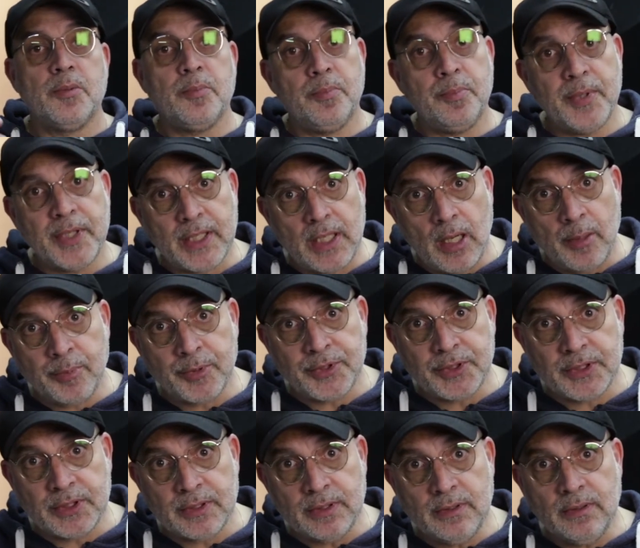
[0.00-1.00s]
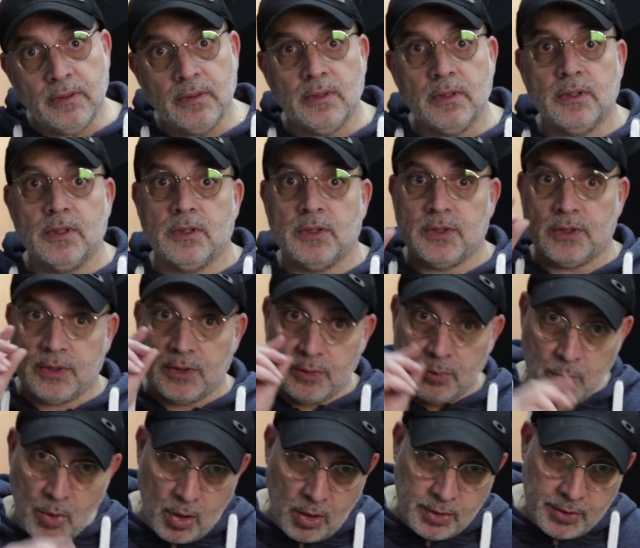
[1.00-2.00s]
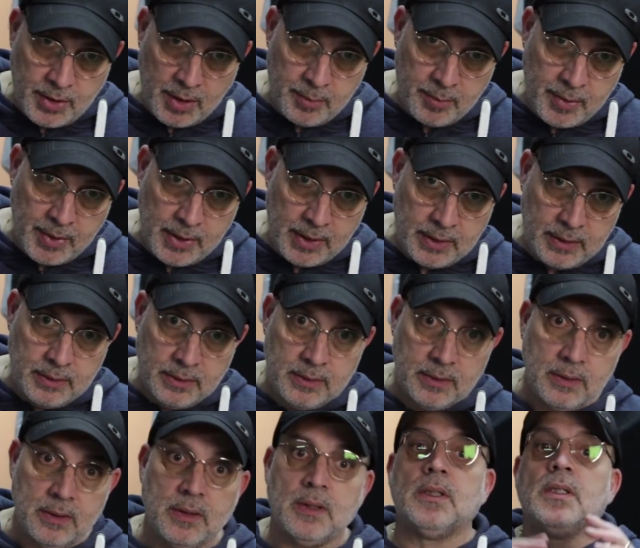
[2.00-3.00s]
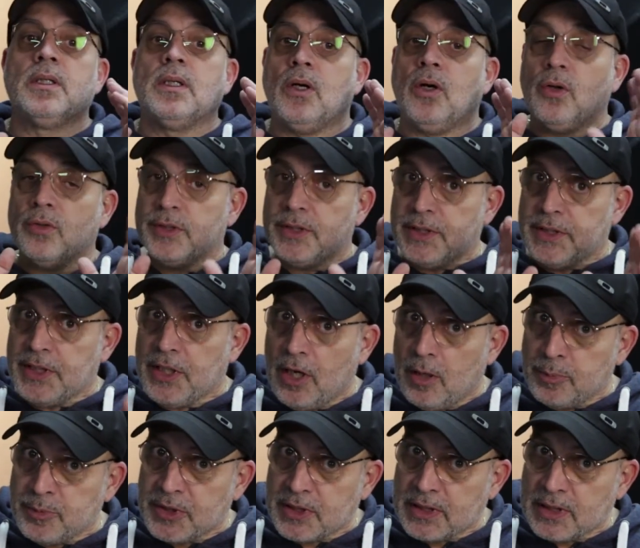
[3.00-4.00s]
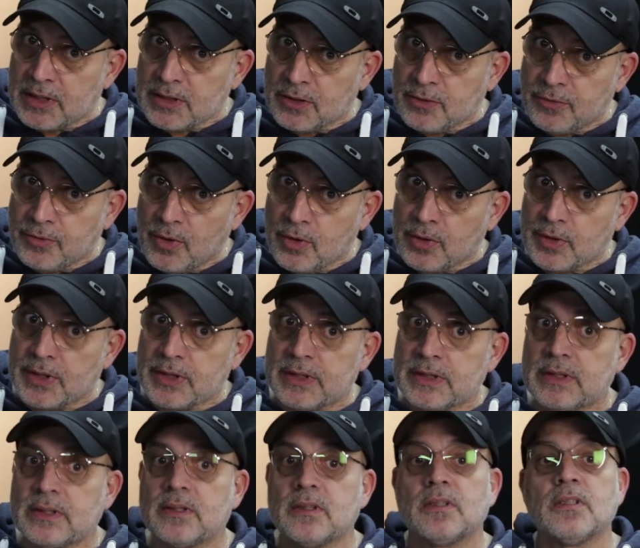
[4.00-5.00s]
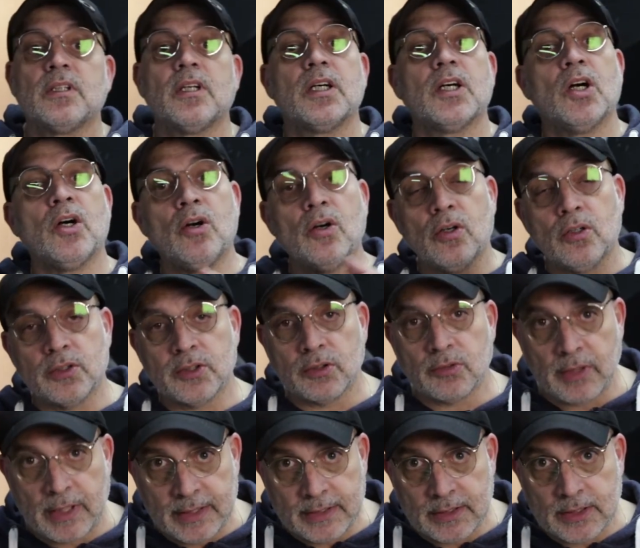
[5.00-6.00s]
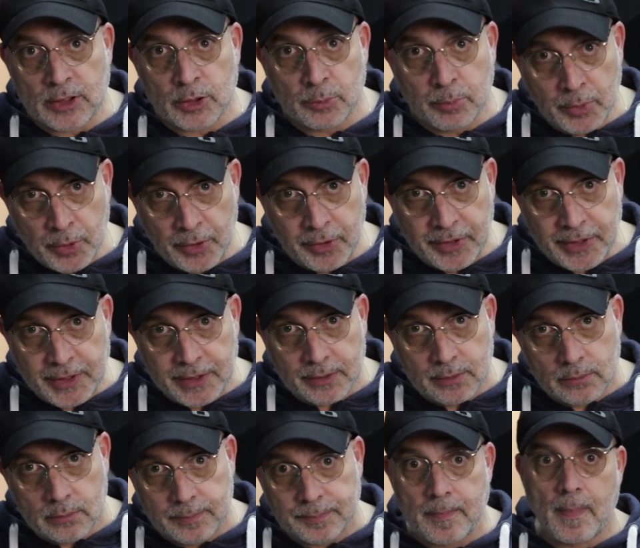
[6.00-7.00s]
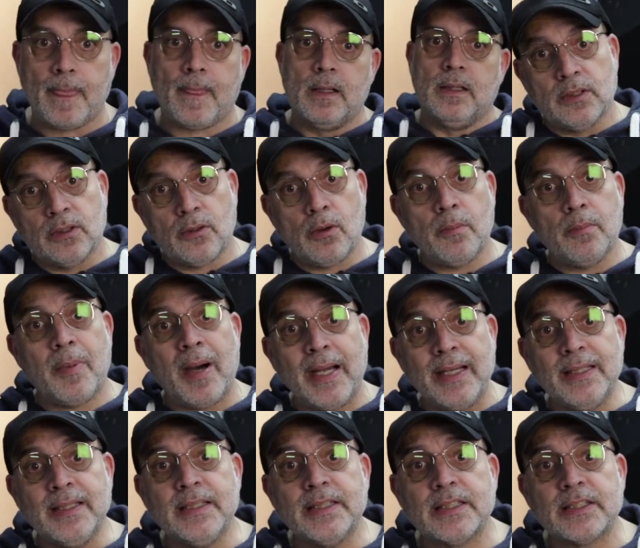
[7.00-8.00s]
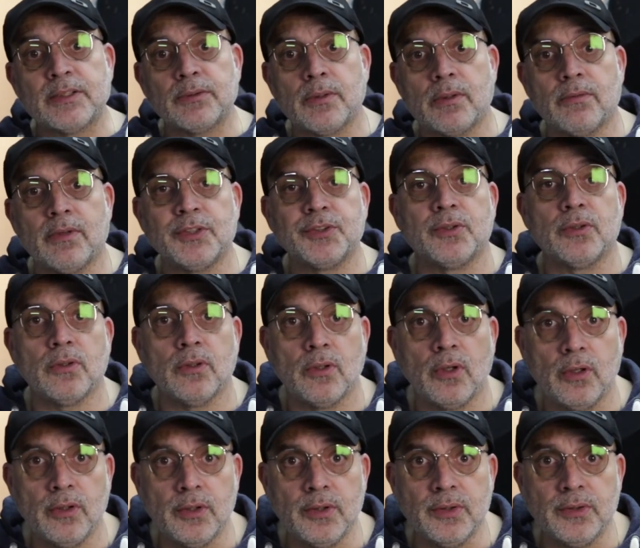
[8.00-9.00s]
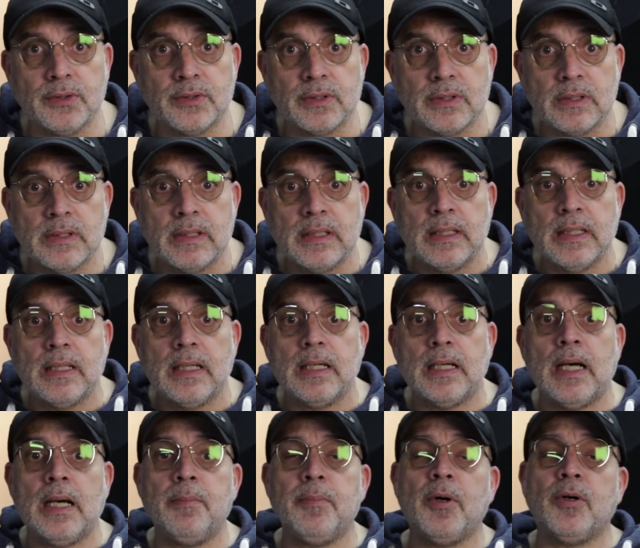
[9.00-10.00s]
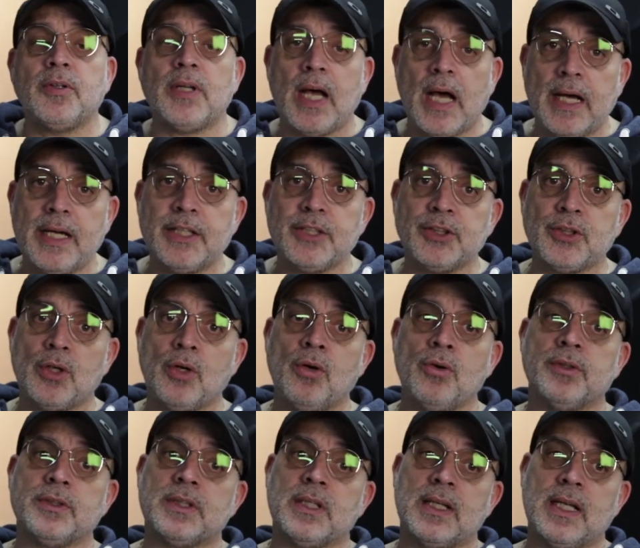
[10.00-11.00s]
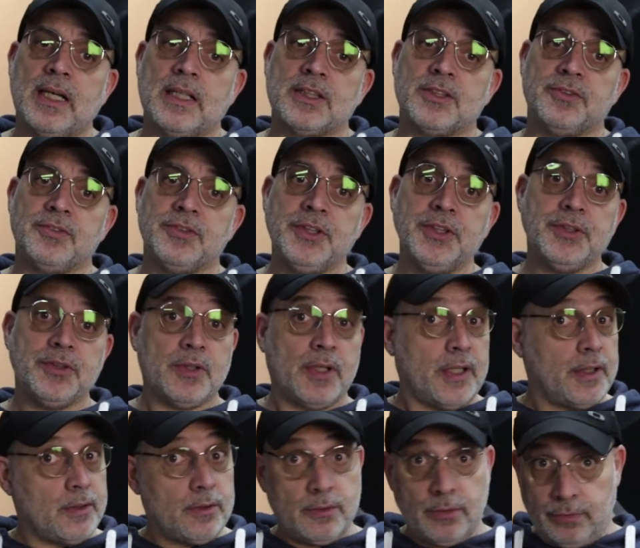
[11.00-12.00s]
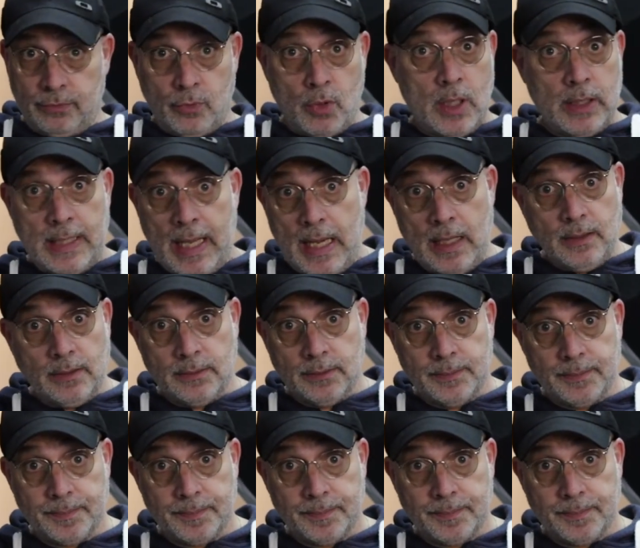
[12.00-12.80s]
Big aperture, small number, only the object is in focus, all the rest is blurry. Combine this with what you learned about ISO in the last video and voila!